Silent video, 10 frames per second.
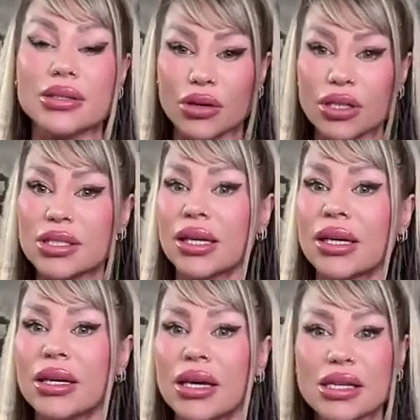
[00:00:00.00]

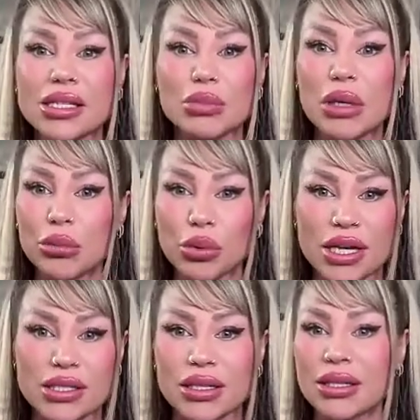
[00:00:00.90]
Honestly, just being
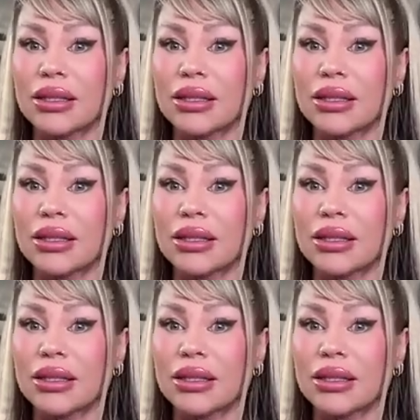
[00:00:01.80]
present,